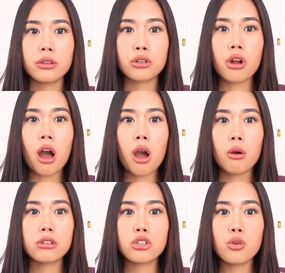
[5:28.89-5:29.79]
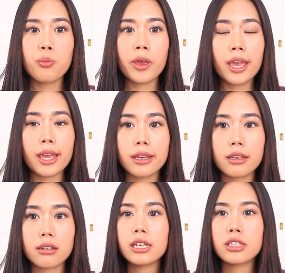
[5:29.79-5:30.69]
They're all too
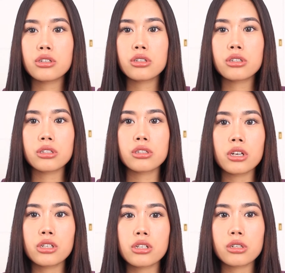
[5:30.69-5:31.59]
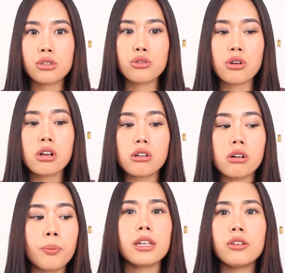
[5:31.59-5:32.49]
big. It's just such a
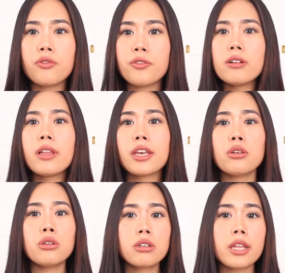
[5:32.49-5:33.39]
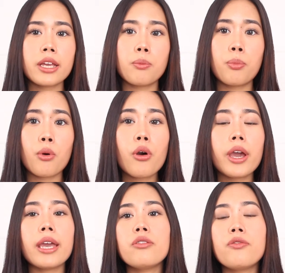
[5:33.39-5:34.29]
struggle, and you feel like you look like a
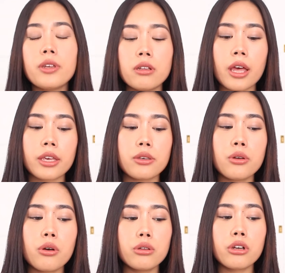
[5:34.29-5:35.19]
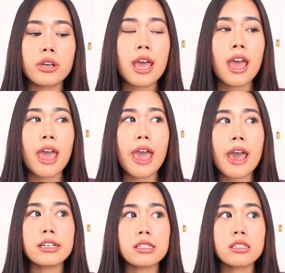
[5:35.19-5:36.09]
boy. You feel like you don't look
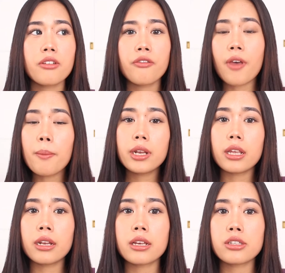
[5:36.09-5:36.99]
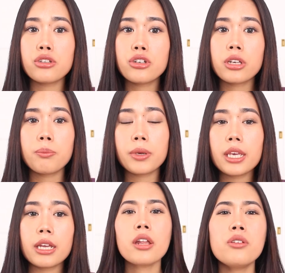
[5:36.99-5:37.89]
as feminine as you could
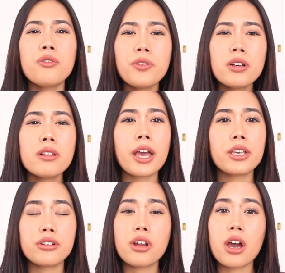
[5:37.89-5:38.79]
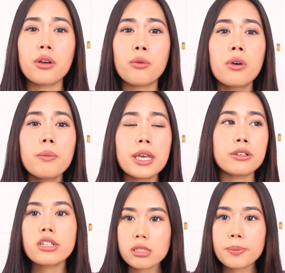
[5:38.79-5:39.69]
be, and you feel like you're not a
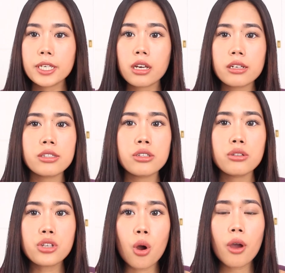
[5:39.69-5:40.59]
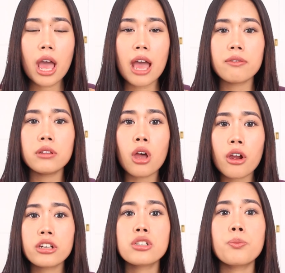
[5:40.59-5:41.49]
woman just because you don't have
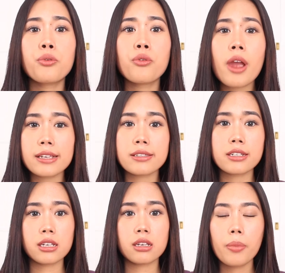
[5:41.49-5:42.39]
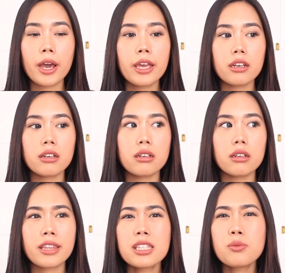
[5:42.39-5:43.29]
large breasts. But
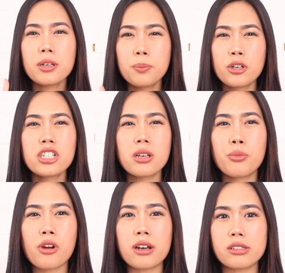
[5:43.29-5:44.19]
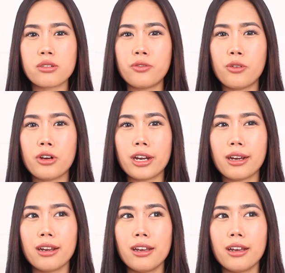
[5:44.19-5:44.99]
that's what push-up bras are for.